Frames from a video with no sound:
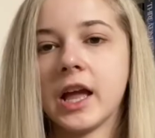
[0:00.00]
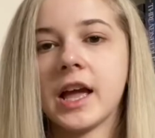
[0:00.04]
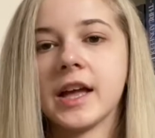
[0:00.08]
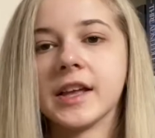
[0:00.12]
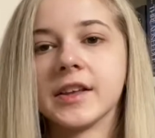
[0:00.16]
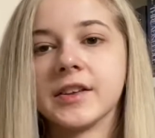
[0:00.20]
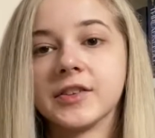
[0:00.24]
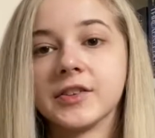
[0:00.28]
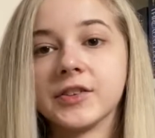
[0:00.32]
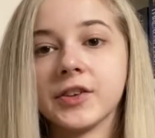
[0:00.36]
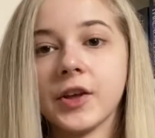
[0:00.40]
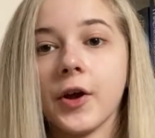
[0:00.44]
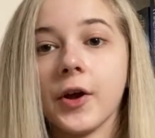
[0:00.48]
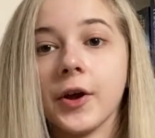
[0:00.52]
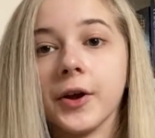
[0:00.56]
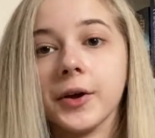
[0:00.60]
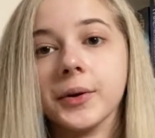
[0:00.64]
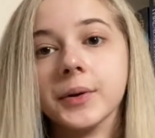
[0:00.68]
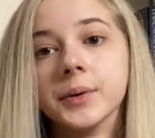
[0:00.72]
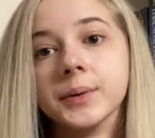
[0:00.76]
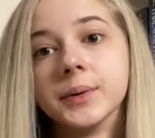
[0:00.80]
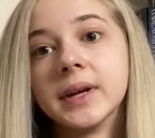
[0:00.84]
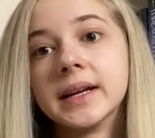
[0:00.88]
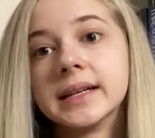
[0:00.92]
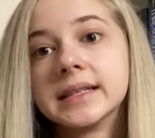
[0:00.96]
So
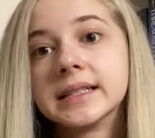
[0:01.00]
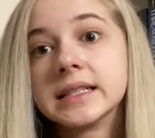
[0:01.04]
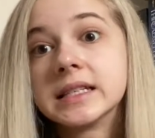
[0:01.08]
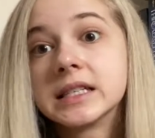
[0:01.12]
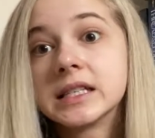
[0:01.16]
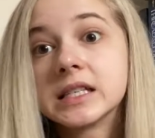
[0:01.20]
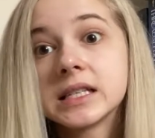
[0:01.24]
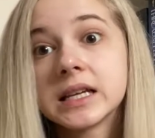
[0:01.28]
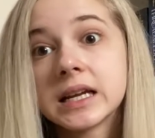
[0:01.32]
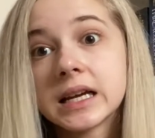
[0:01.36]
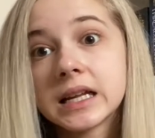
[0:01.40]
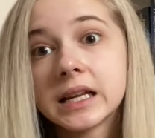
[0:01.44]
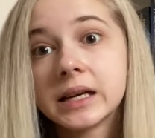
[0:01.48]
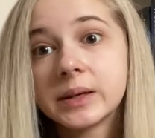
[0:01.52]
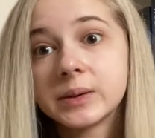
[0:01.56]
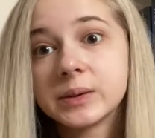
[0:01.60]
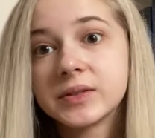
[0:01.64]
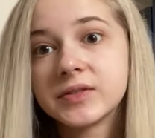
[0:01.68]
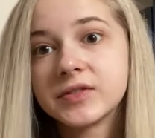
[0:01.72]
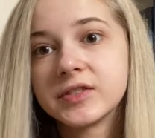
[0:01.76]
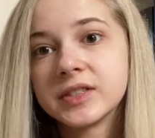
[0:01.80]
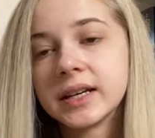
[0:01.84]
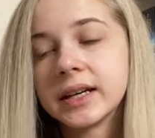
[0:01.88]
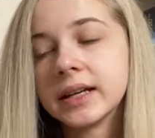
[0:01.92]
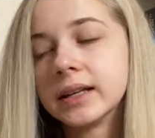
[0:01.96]
10 out of
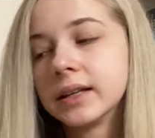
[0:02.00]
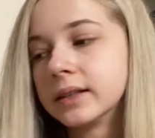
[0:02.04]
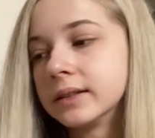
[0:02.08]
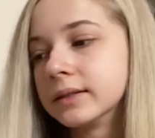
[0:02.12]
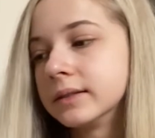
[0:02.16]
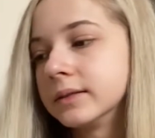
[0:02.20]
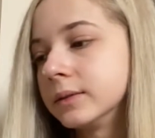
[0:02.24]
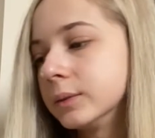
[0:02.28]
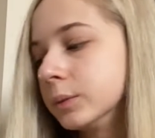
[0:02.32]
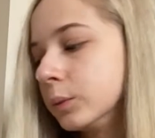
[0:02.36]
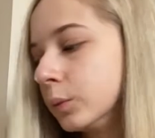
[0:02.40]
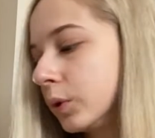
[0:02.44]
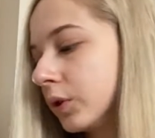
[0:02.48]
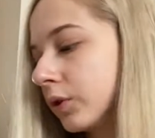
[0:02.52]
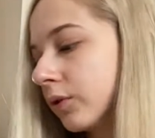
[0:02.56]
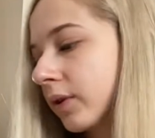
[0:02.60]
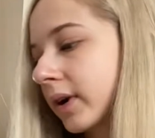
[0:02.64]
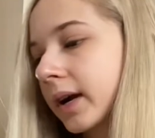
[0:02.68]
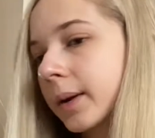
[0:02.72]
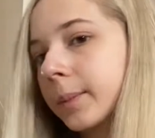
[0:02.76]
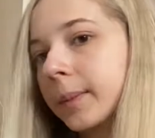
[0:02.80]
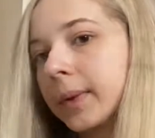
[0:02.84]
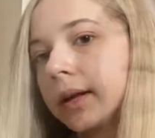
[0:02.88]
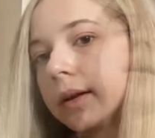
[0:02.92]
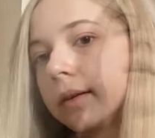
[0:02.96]
10 would
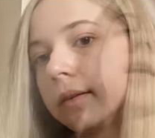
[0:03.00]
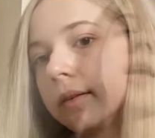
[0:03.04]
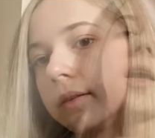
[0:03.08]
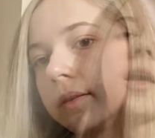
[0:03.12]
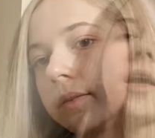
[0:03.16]
recommend.